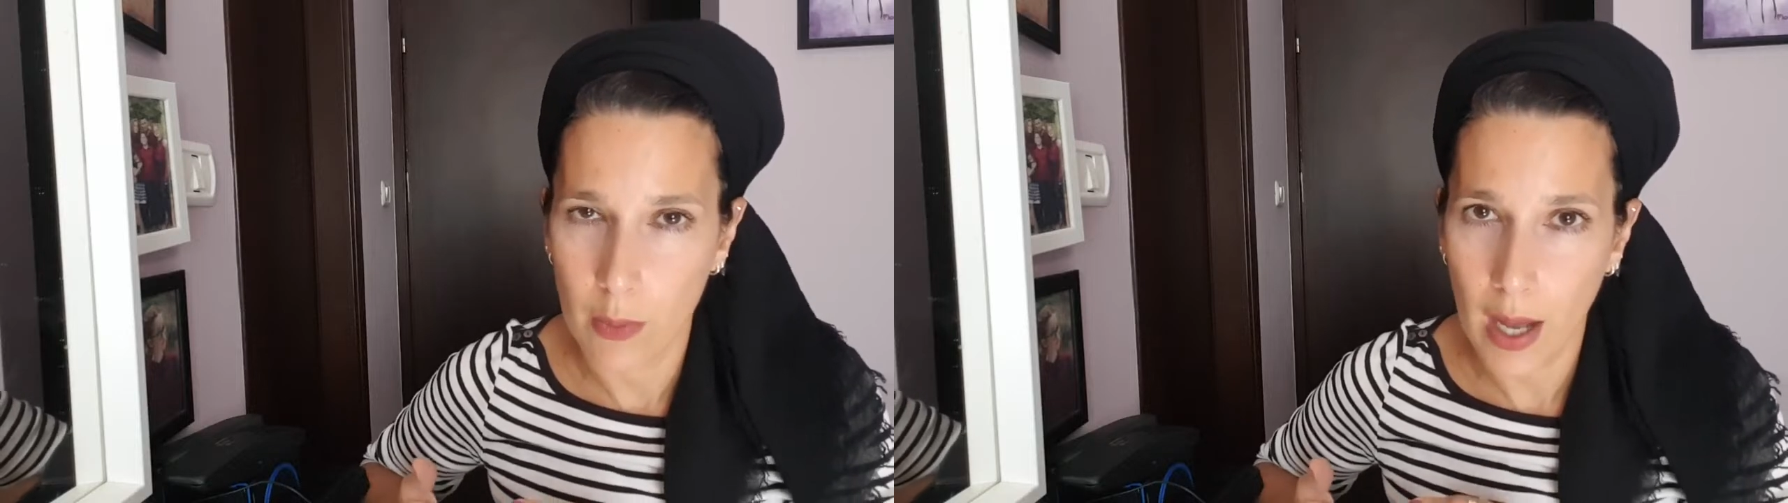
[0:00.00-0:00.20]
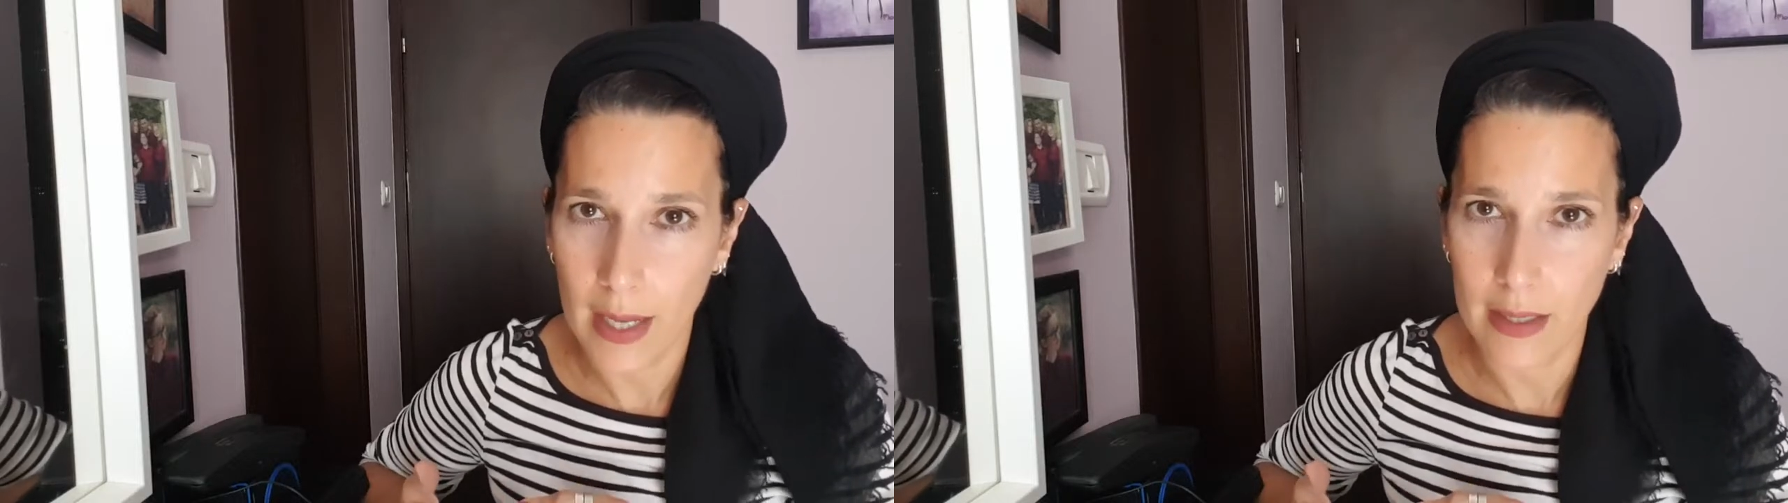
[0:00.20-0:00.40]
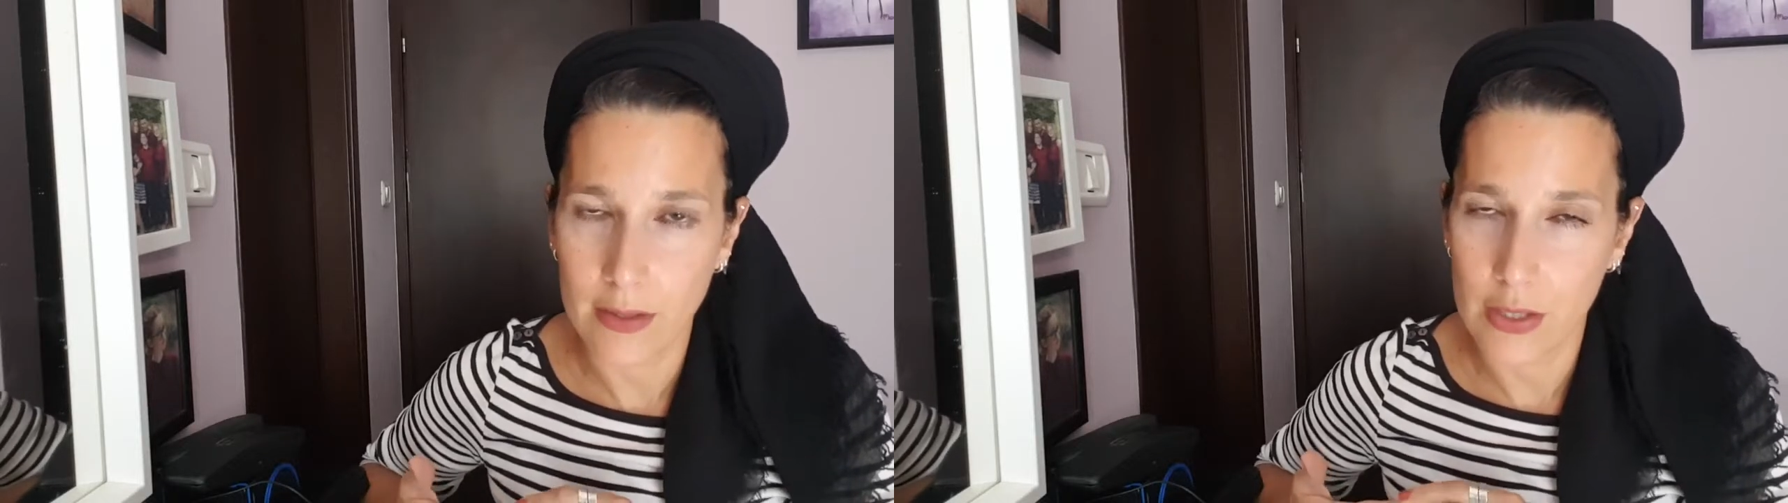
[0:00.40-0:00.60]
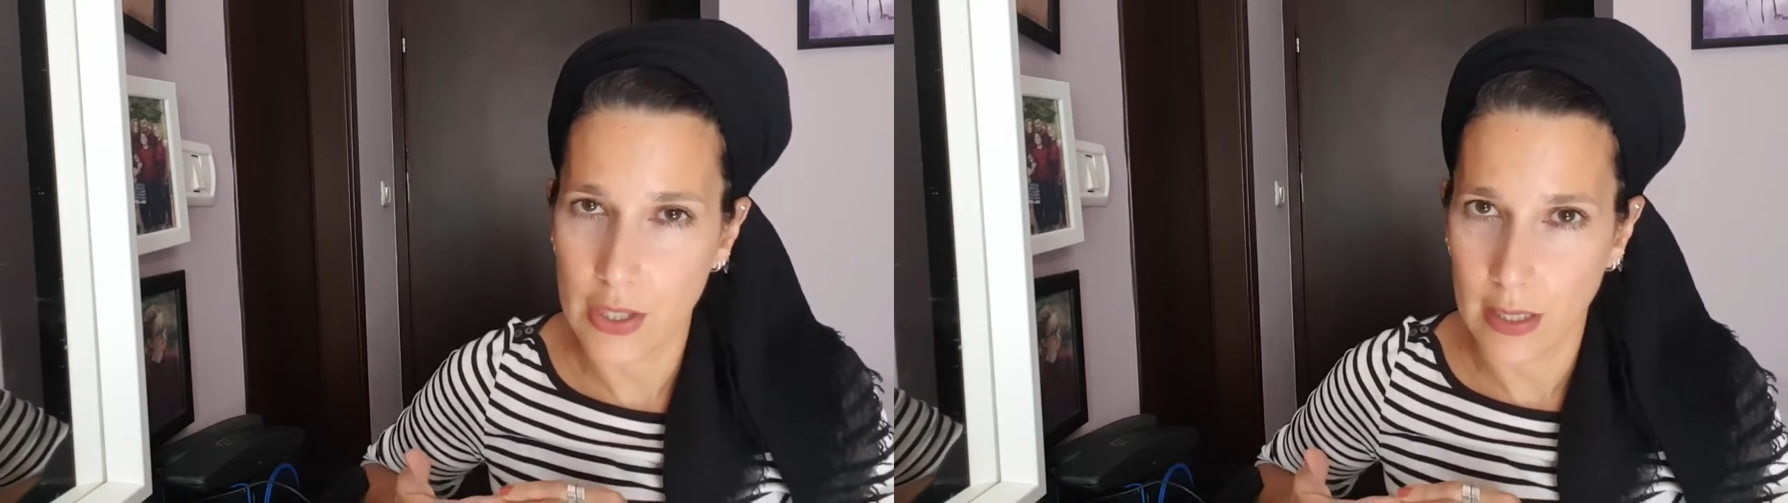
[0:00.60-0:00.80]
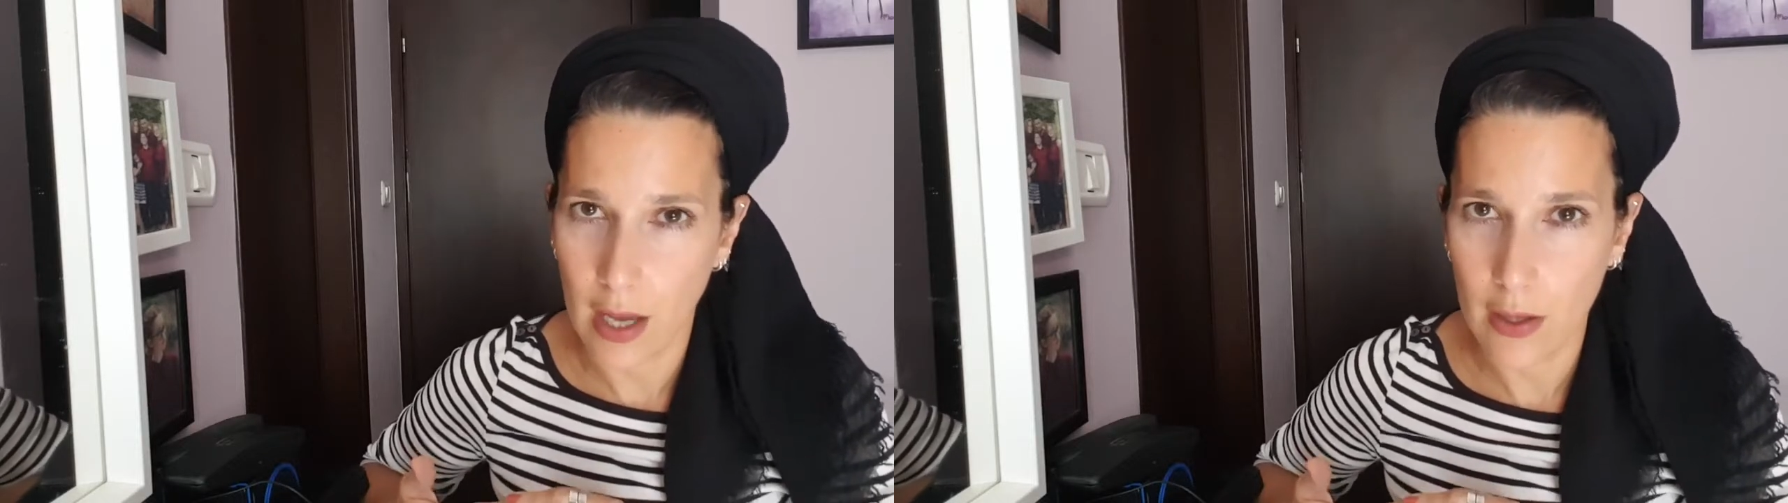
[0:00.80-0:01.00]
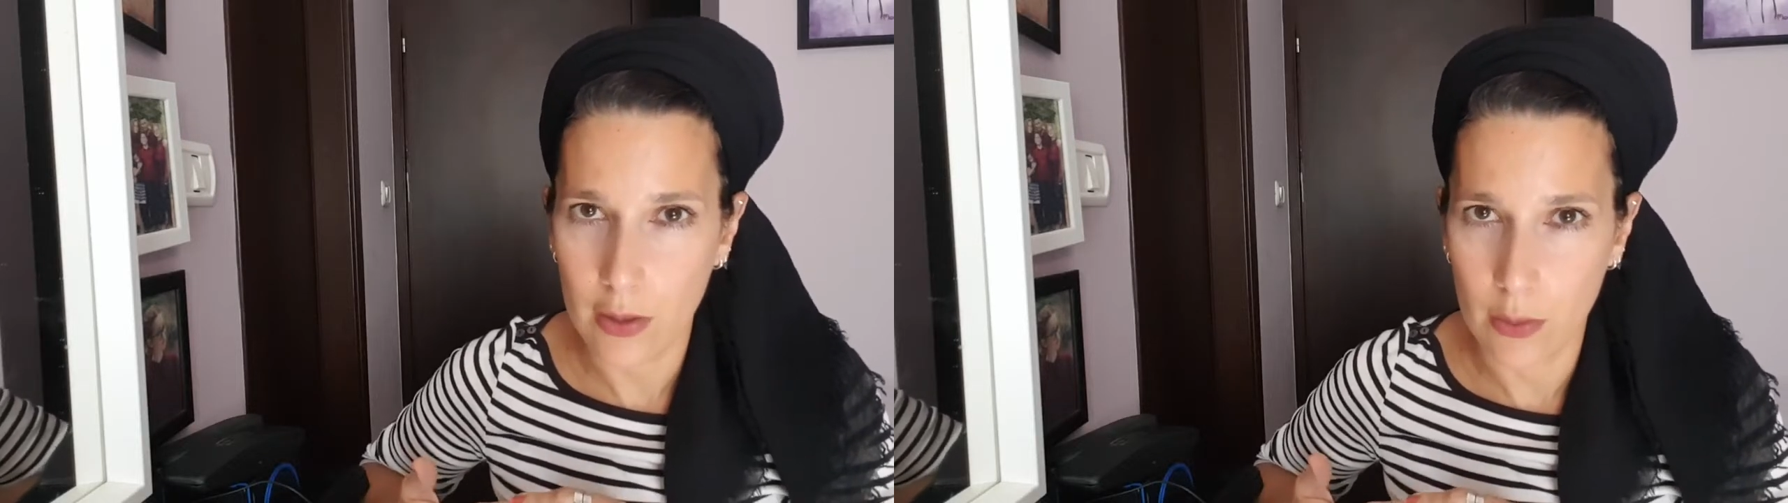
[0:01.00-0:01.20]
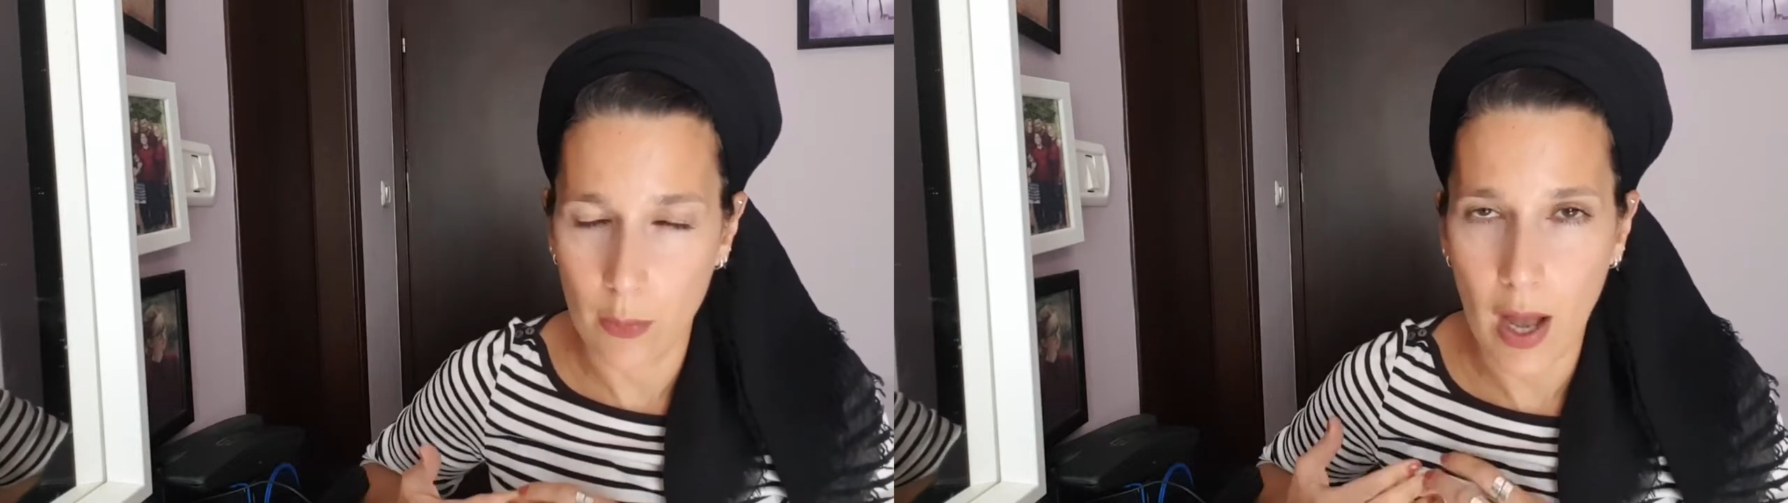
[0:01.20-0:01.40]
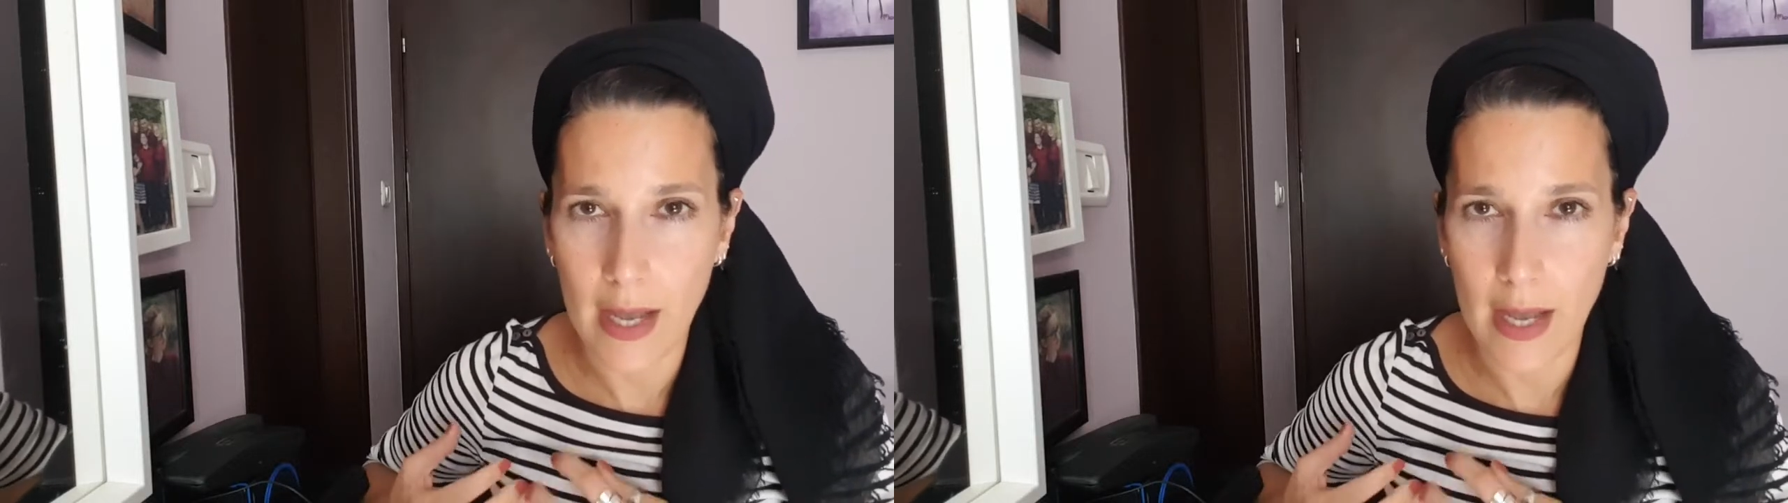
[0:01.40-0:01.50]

why in Yeshayahu,